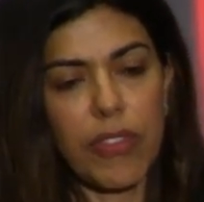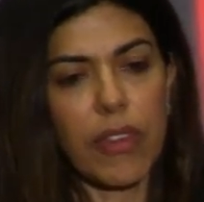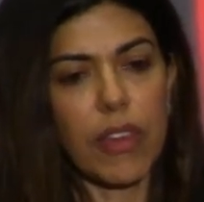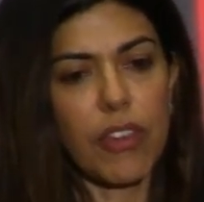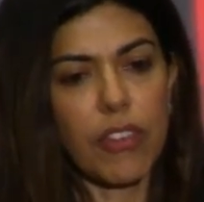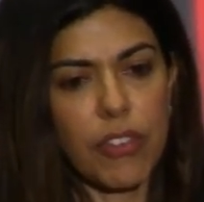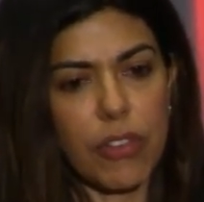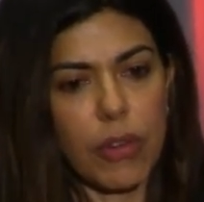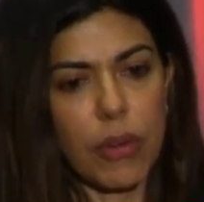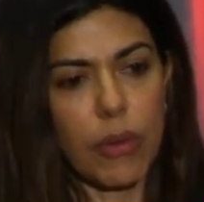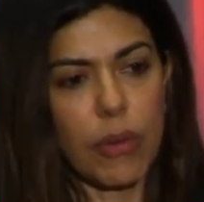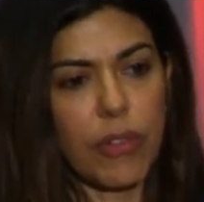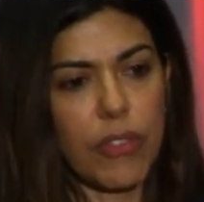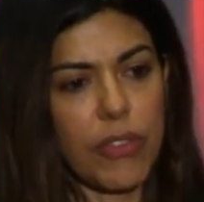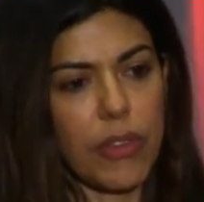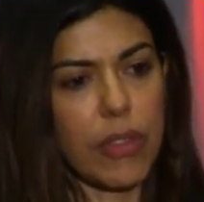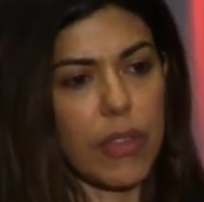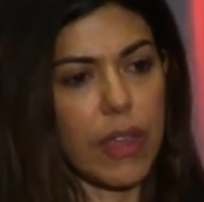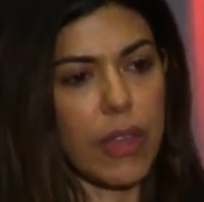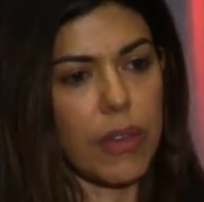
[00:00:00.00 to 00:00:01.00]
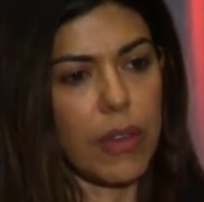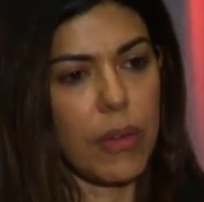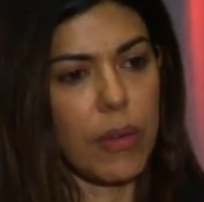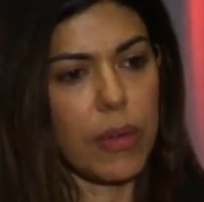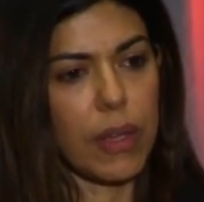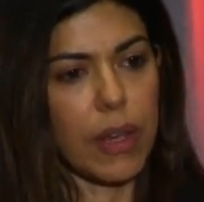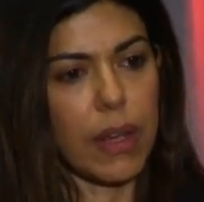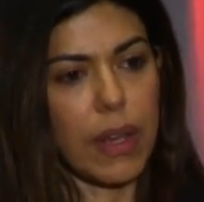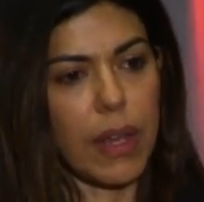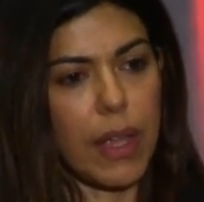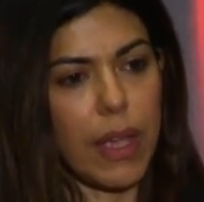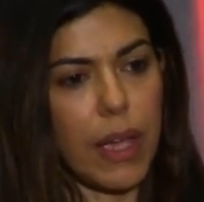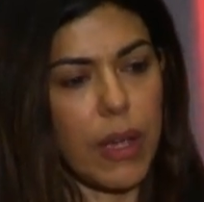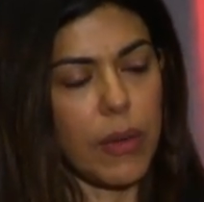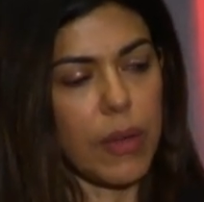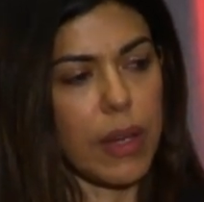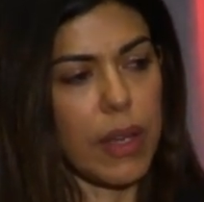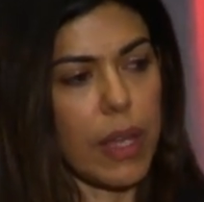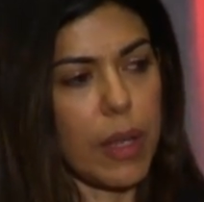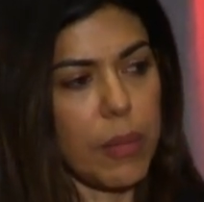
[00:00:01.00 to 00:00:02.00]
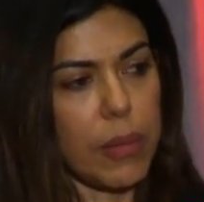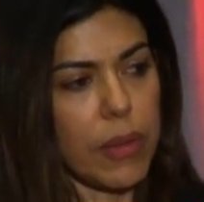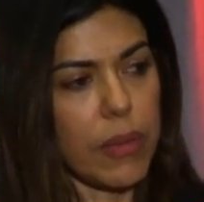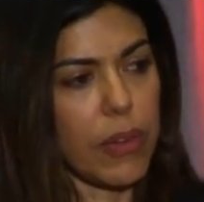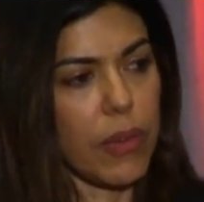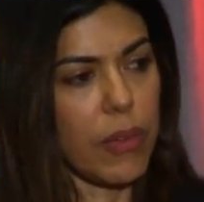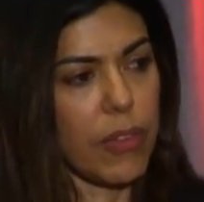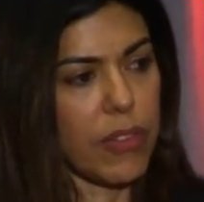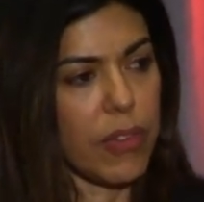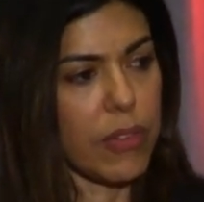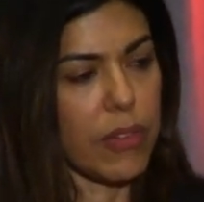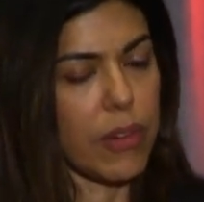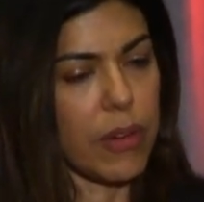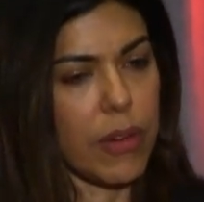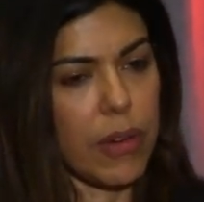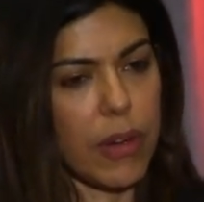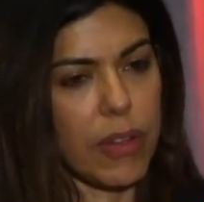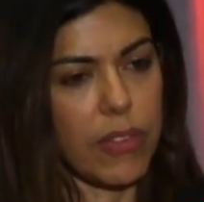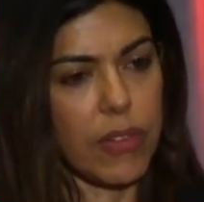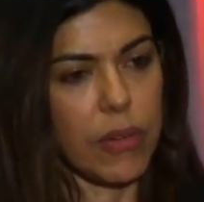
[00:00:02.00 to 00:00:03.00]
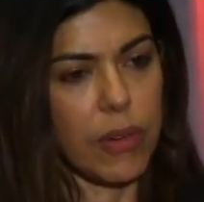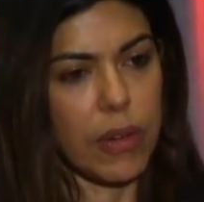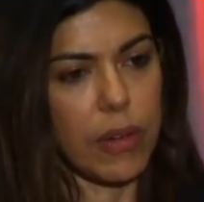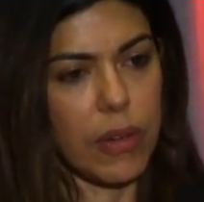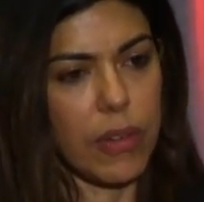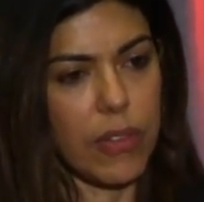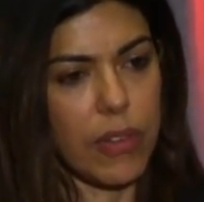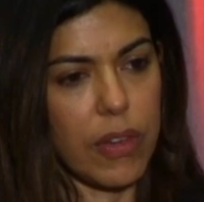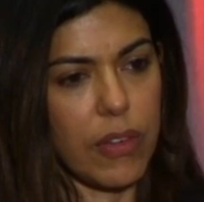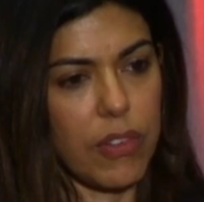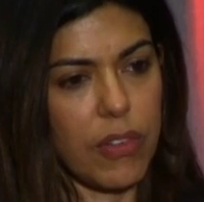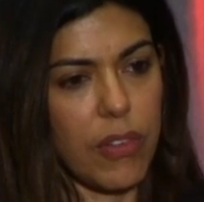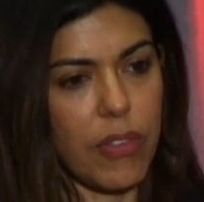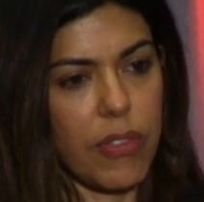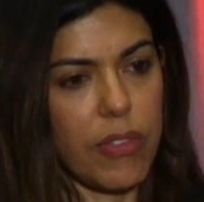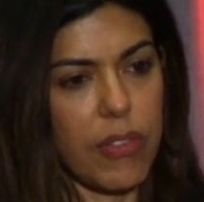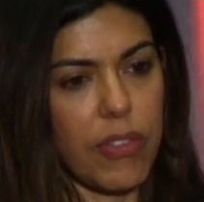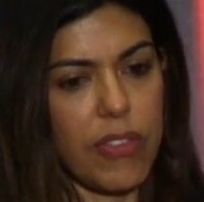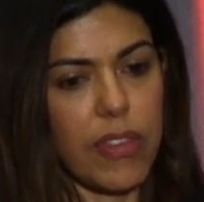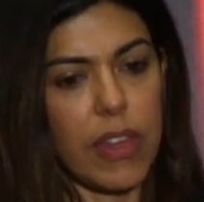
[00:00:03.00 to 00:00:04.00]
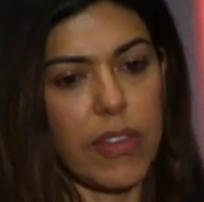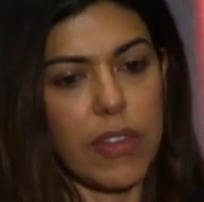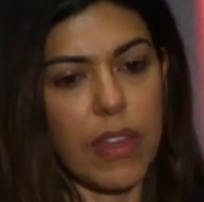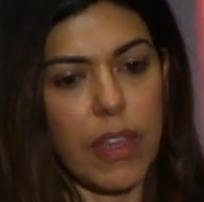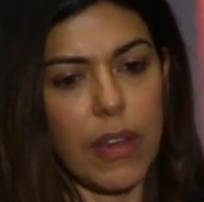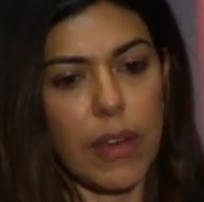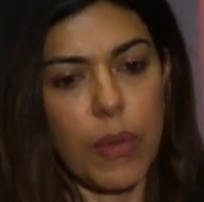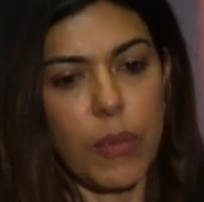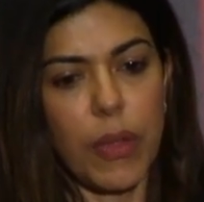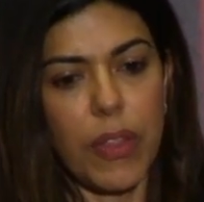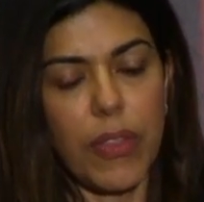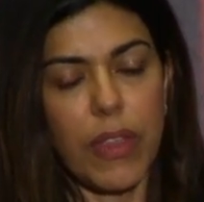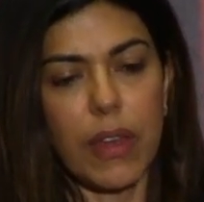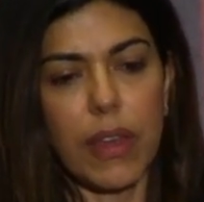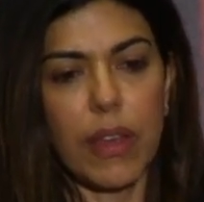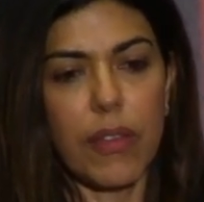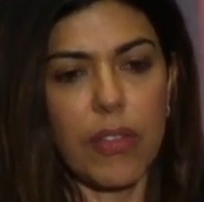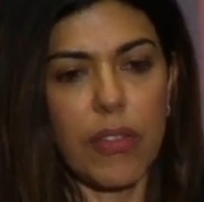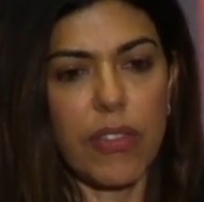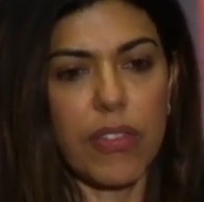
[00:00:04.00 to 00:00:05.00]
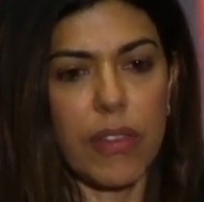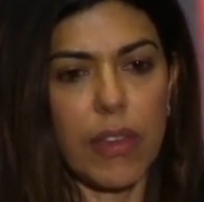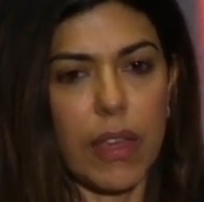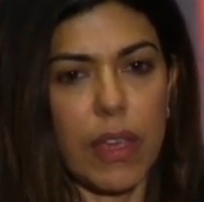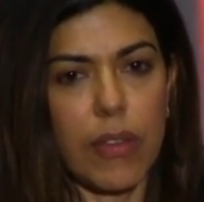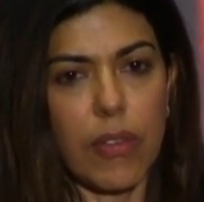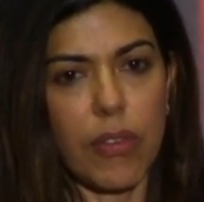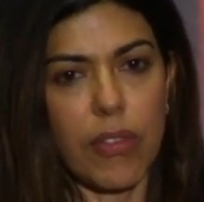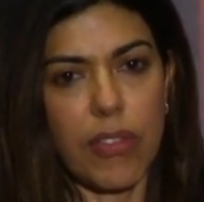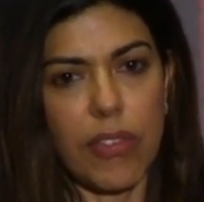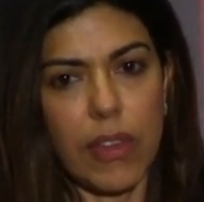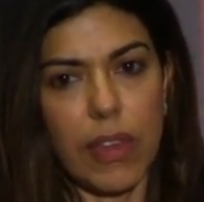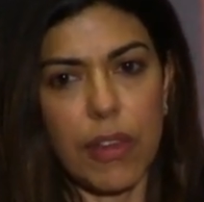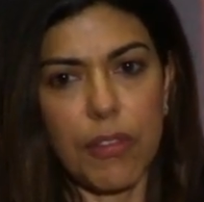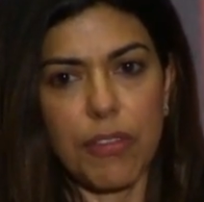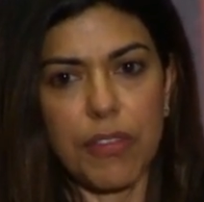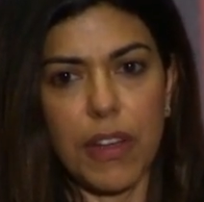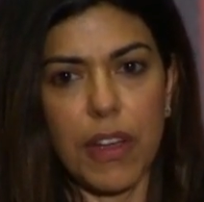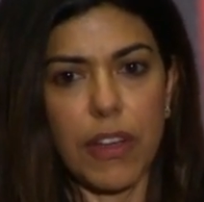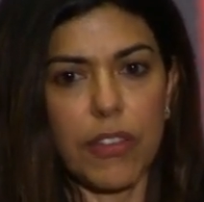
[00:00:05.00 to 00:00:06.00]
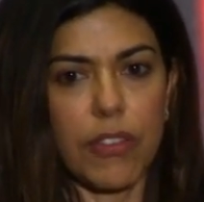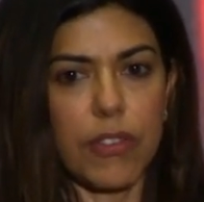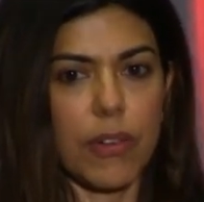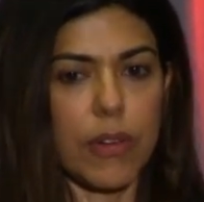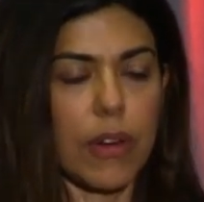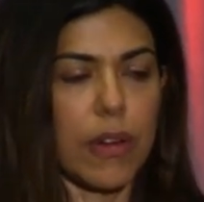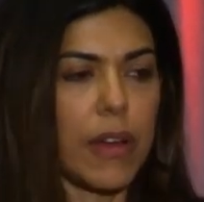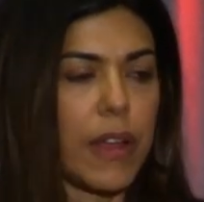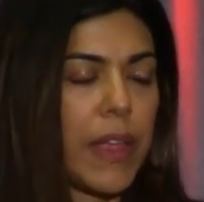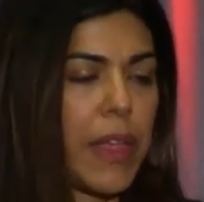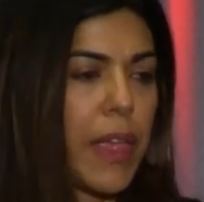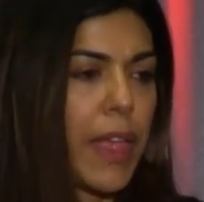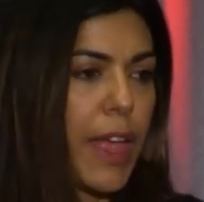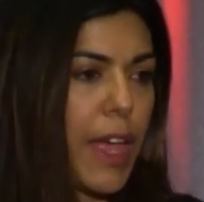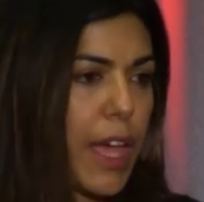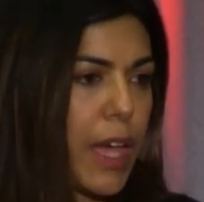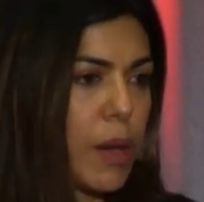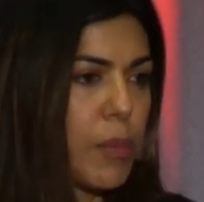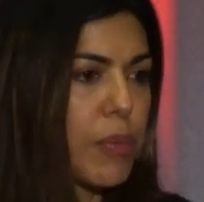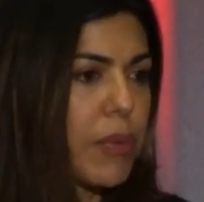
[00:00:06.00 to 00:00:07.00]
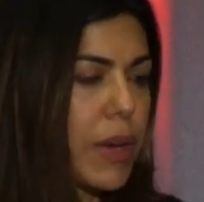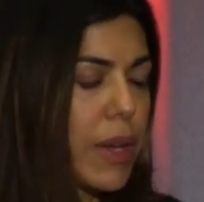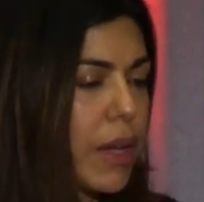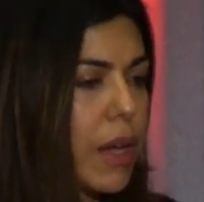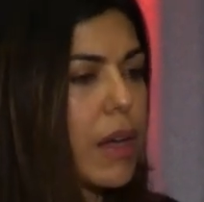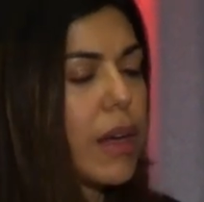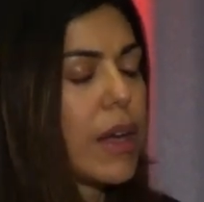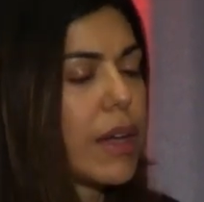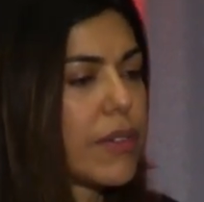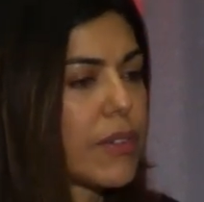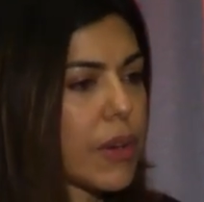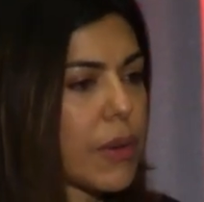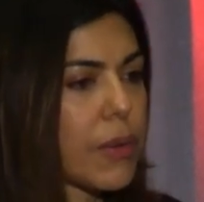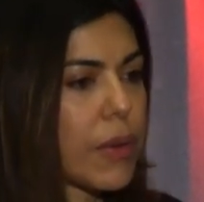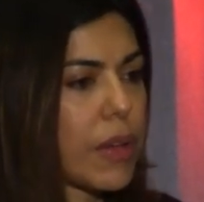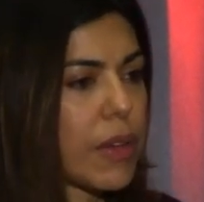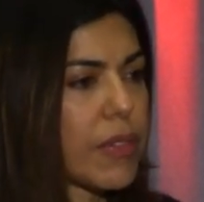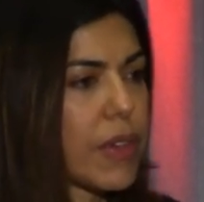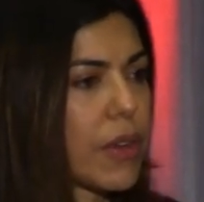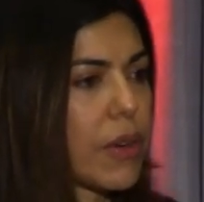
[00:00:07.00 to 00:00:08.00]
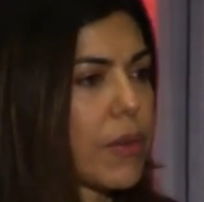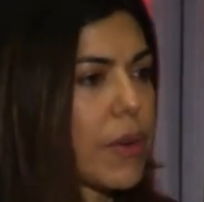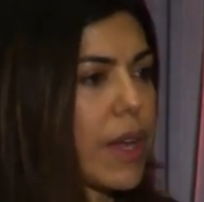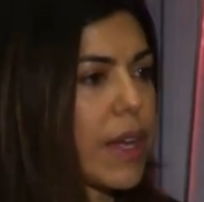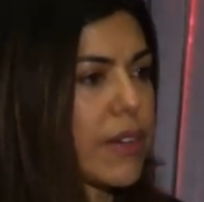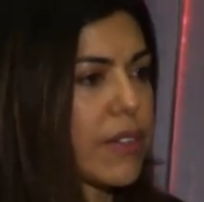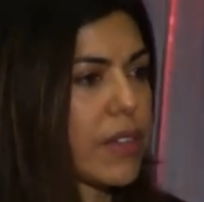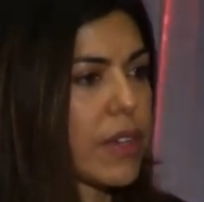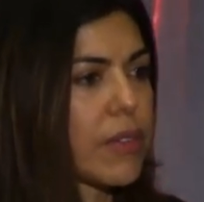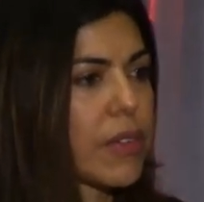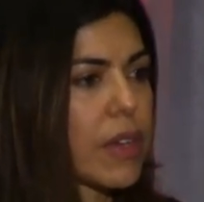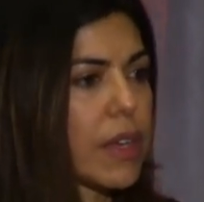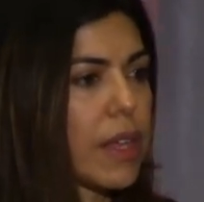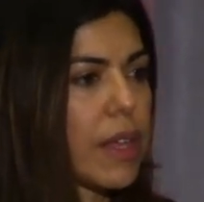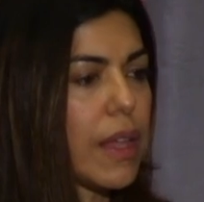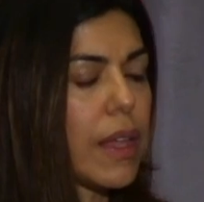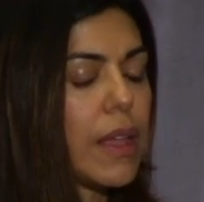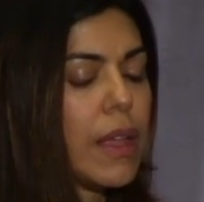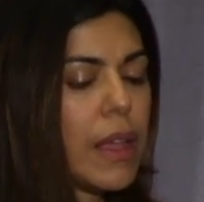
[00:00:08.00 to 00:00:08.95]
issue so that you can now enable users across organizations to see data when they need to see it faster, and bring a high degree of interactivity